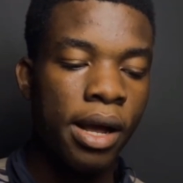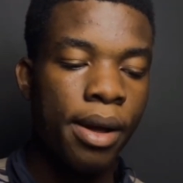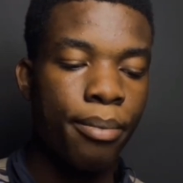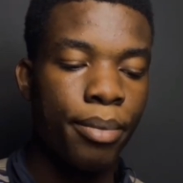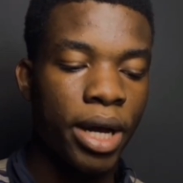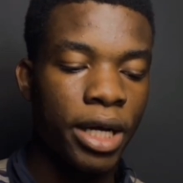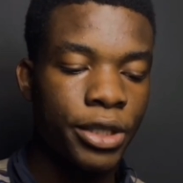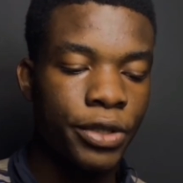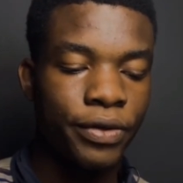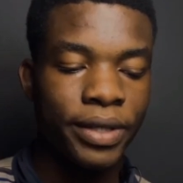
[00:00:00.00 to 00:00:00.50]

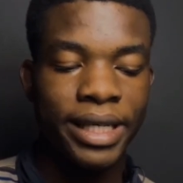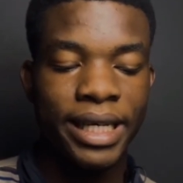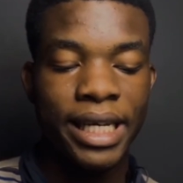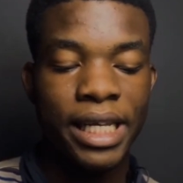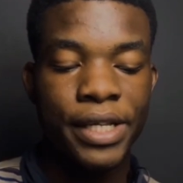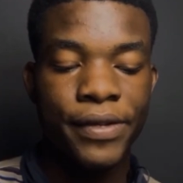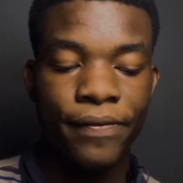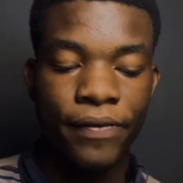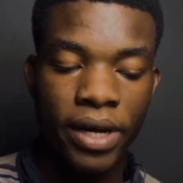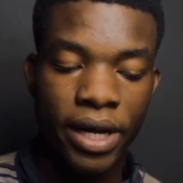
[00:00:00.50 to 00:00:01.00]
Battery
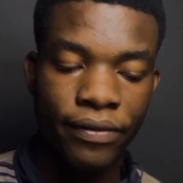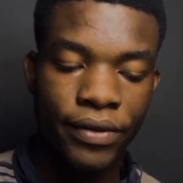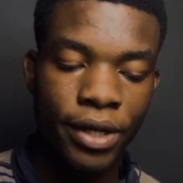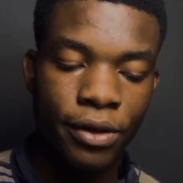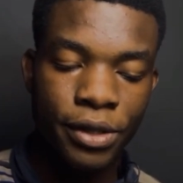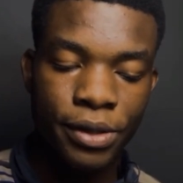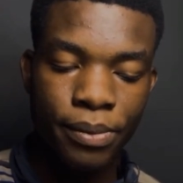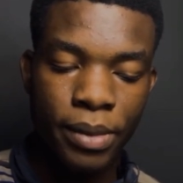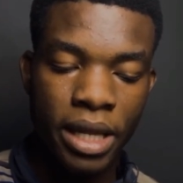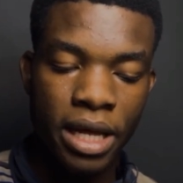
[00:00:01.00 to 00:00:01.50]
is
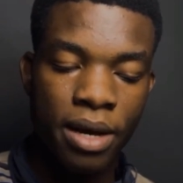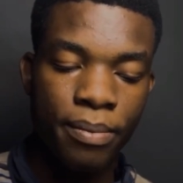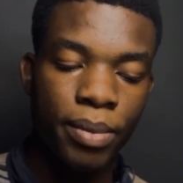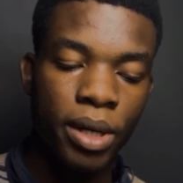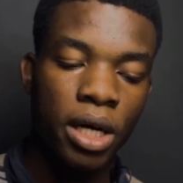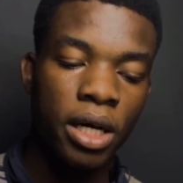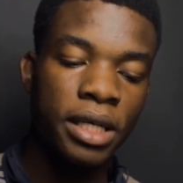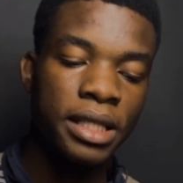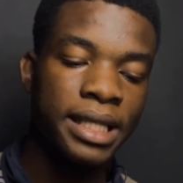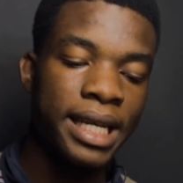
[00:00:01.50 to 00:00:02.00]
5000
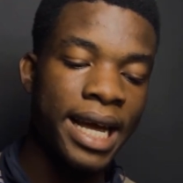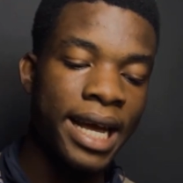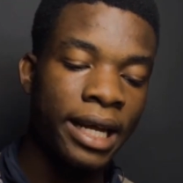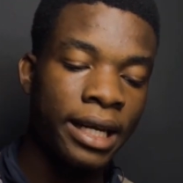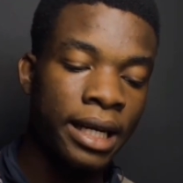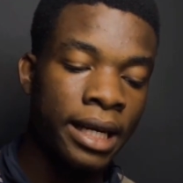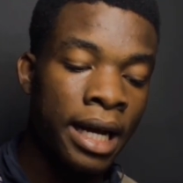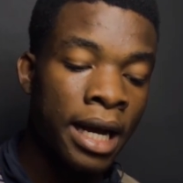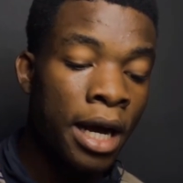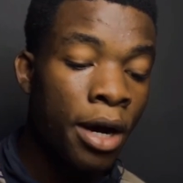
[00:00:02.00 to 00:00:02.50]
mAh
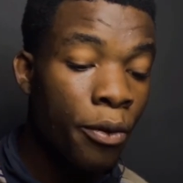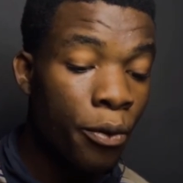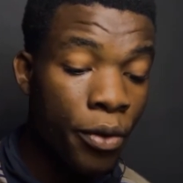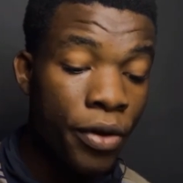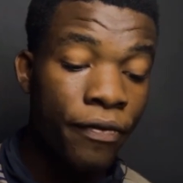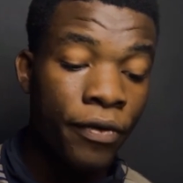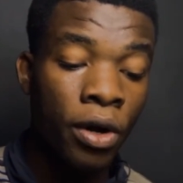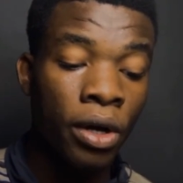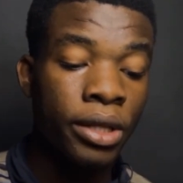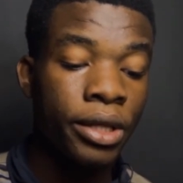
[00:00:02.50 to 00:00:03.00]
and
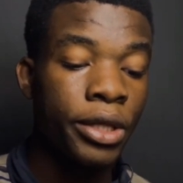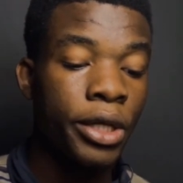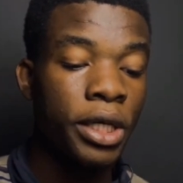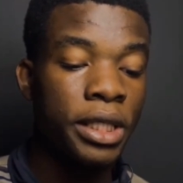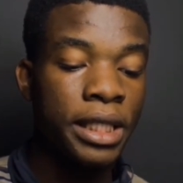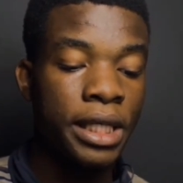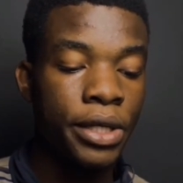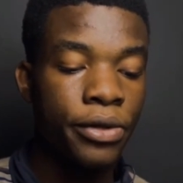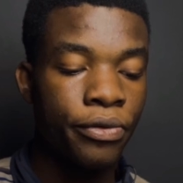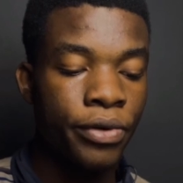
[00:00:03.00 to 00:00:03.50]
we've got
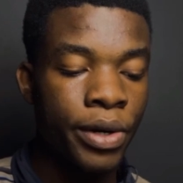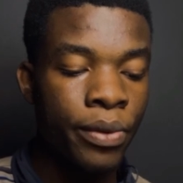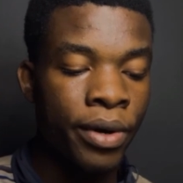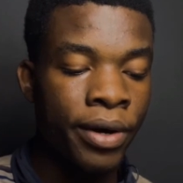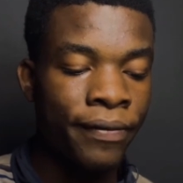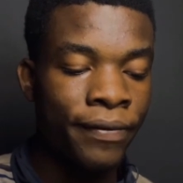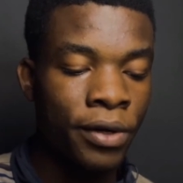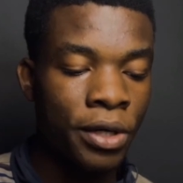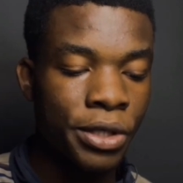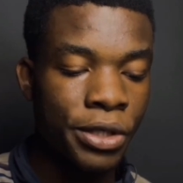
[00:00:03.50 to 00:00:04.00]
33
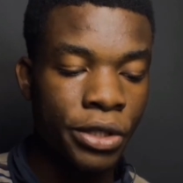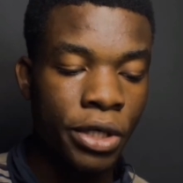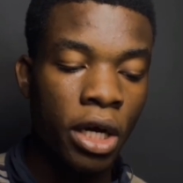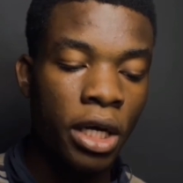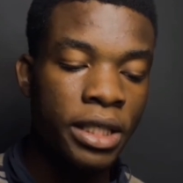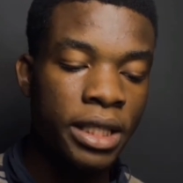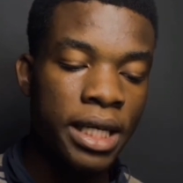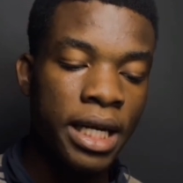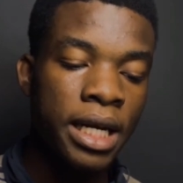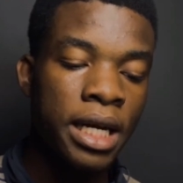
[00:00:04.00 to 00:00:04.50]
watt fast
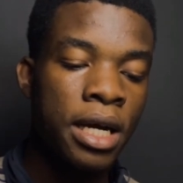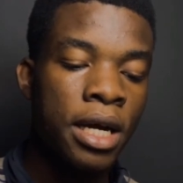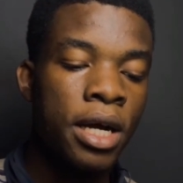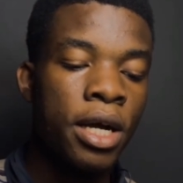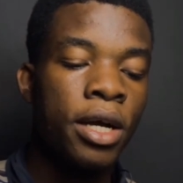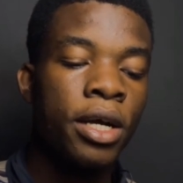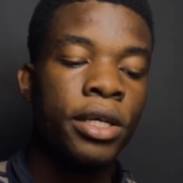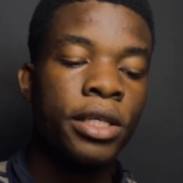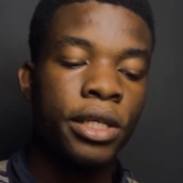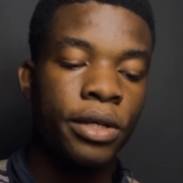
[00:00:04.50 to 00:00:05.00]
charging,
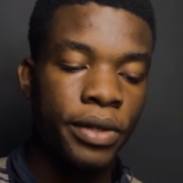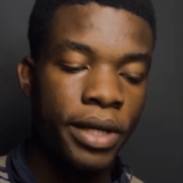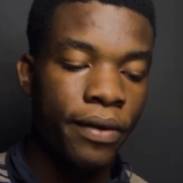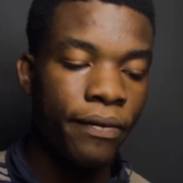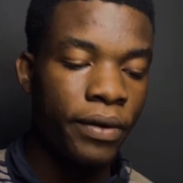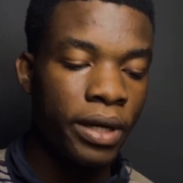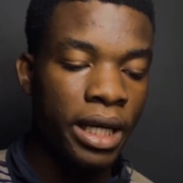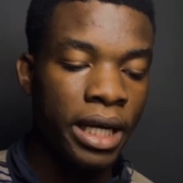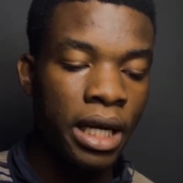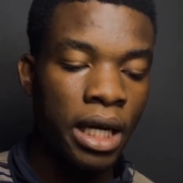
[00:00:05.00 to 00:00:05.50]
so
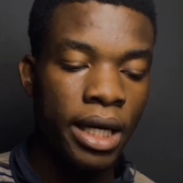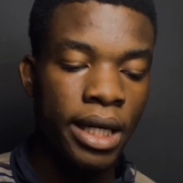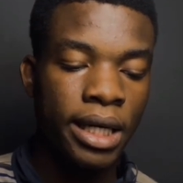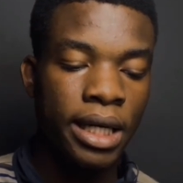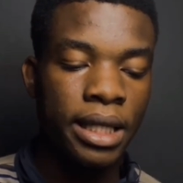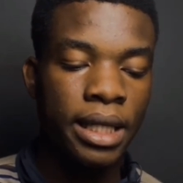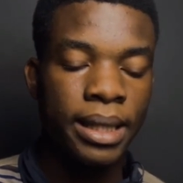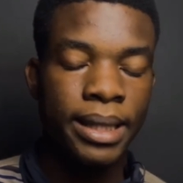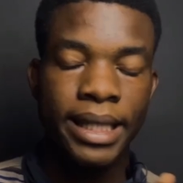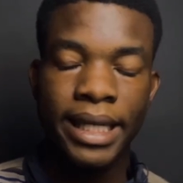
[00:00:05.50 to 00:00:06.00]
definitely
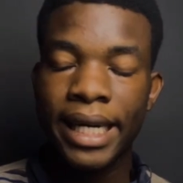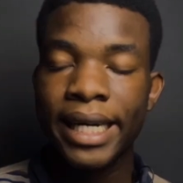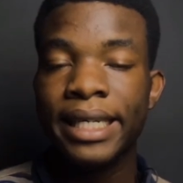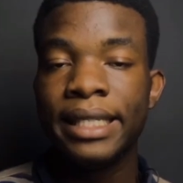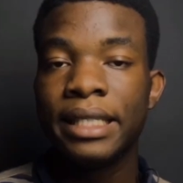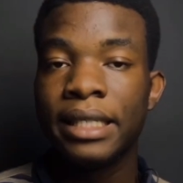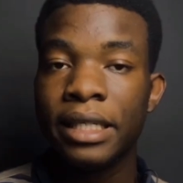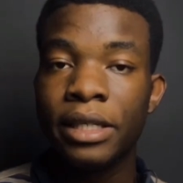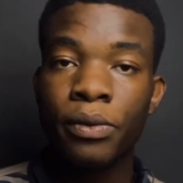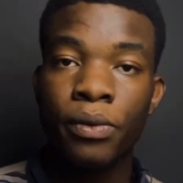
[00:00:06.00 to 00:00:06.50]
higher than the
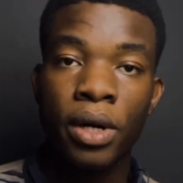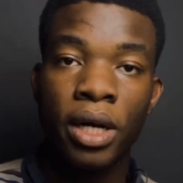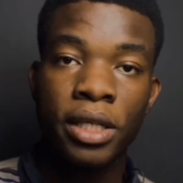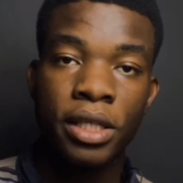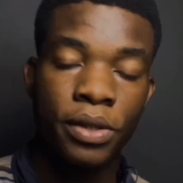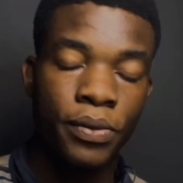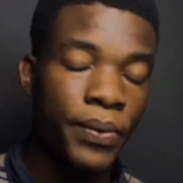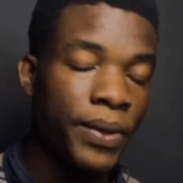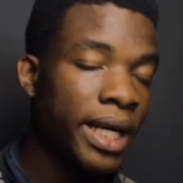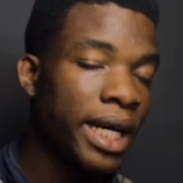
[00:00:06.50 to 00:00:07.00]
18
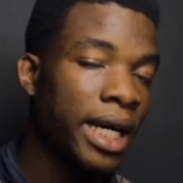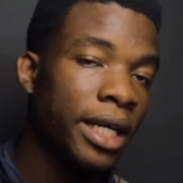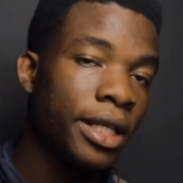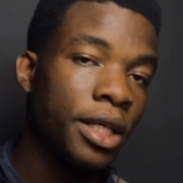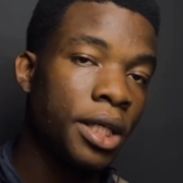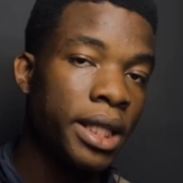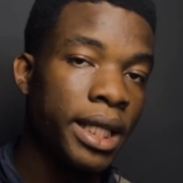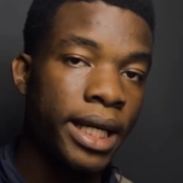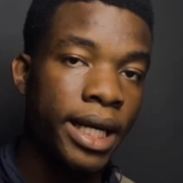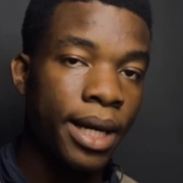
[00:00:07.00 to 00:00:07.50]
watts we had
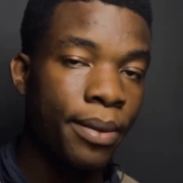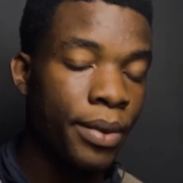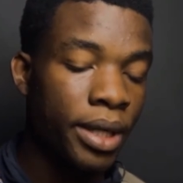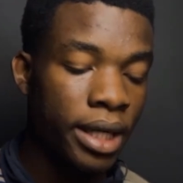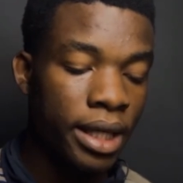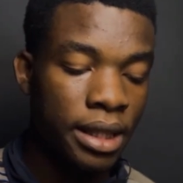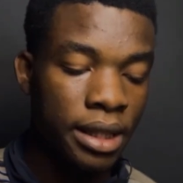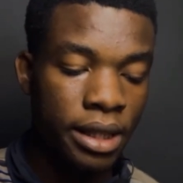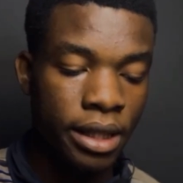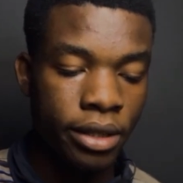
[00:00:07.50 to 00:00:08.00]
on the Camon
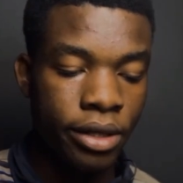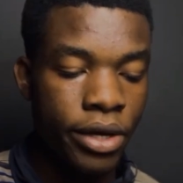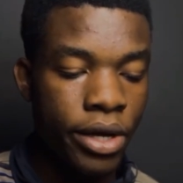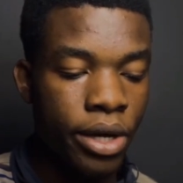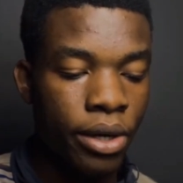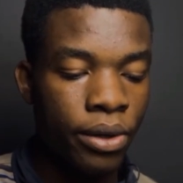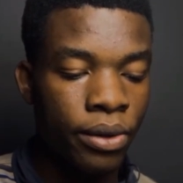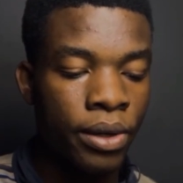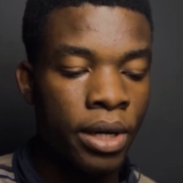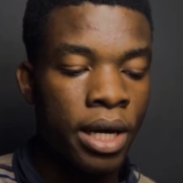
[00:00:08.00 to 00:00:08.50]
19
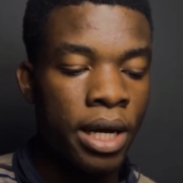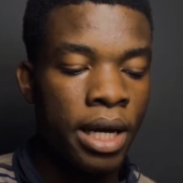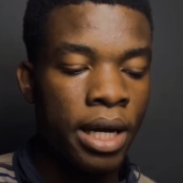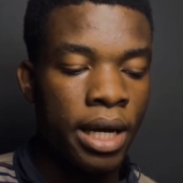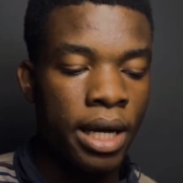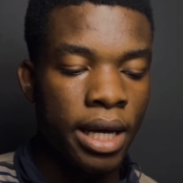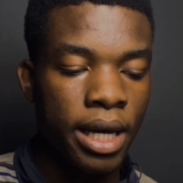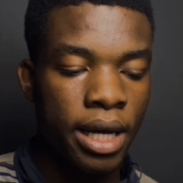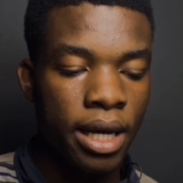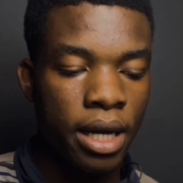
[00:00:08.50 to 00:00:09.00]
Neo
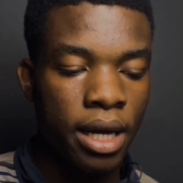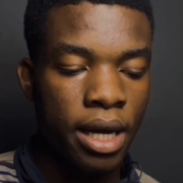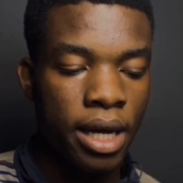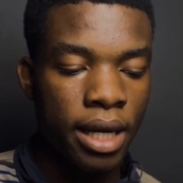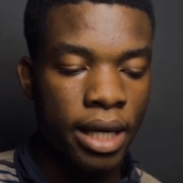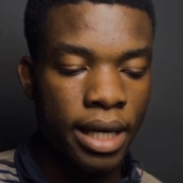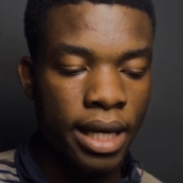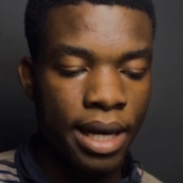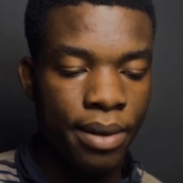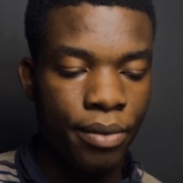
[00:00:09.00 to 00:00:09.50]
and
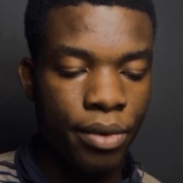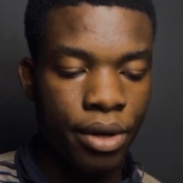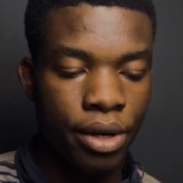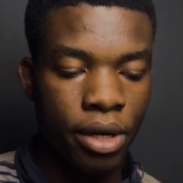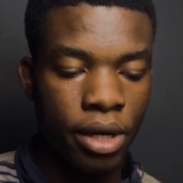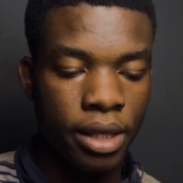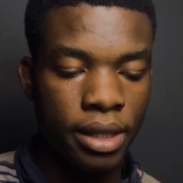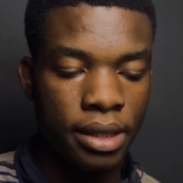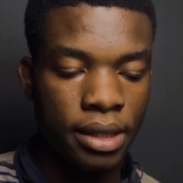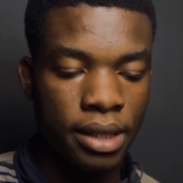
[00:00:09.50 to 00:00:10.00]
Camon
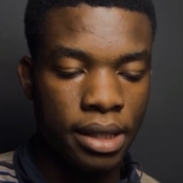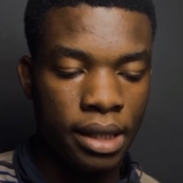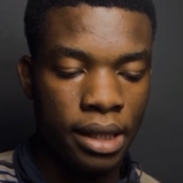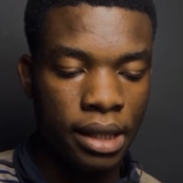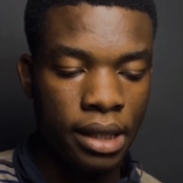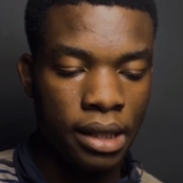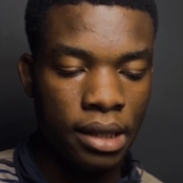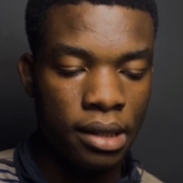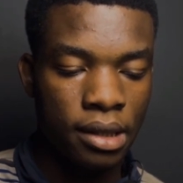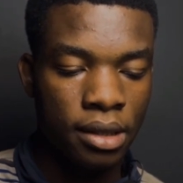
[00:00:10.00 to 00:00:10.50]

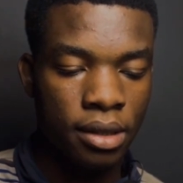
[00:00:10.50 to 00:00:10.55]
19.